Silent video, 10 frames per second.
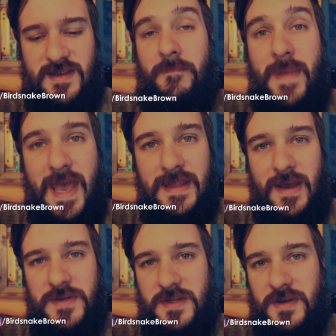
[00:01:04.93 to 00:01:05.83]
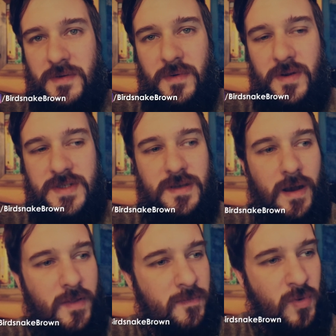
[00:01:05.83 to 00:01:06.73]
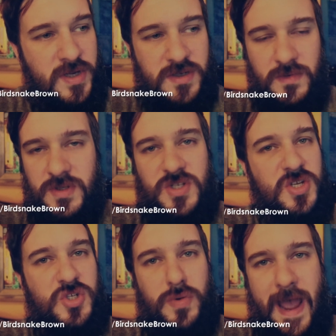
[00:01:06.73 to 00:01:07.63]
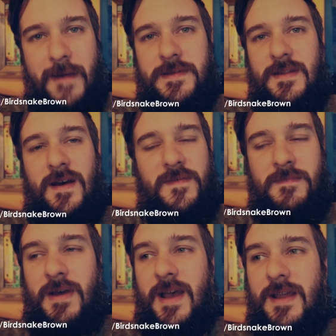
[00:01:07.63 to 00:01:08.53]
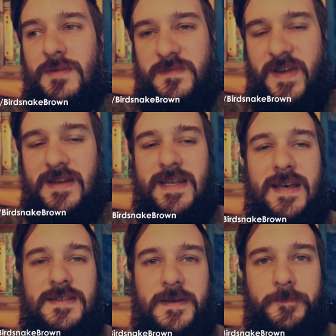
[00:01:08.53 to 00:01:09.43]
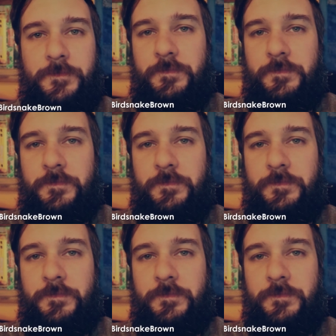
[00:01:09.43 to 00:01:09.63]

Man, that was a good roast. All the moisture was just trapped in the oven bag. It was fantastic.